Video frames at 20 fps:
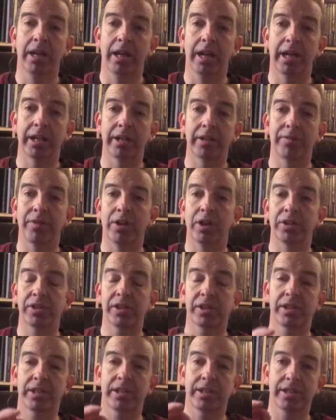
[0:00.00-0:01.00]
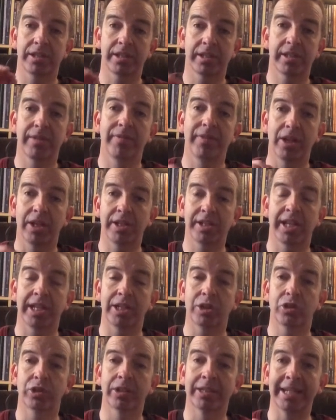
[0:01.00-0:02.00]
an Advanced
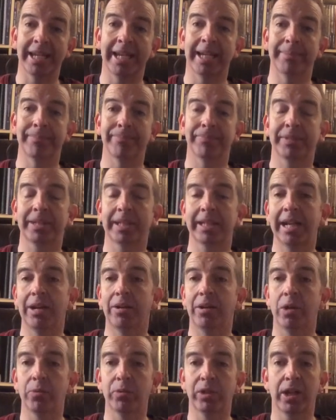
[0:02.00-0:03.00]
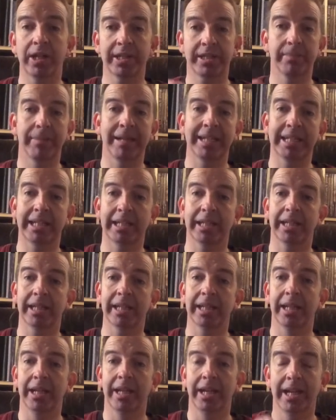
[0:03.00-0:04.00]
Civilization game. Now, I would like to make it
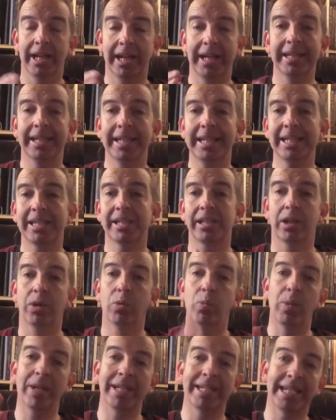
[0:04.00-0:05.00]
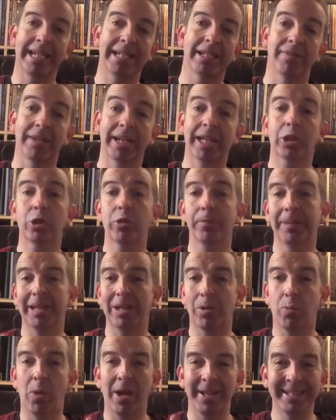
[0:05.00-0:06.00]
at least a weekend event. It could be
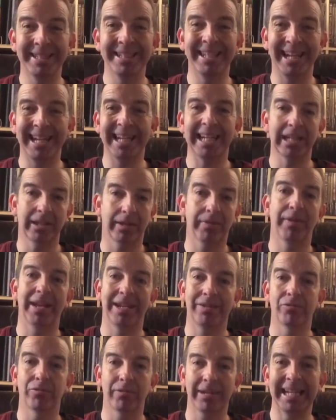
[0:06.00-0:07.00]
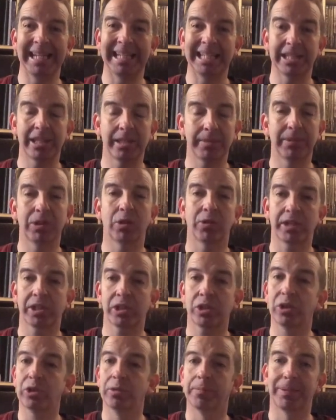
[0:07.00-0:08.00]
a one-day event, really, to be
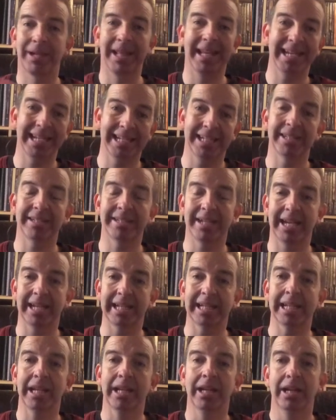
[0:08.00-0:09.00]
honest. You could play it in a day,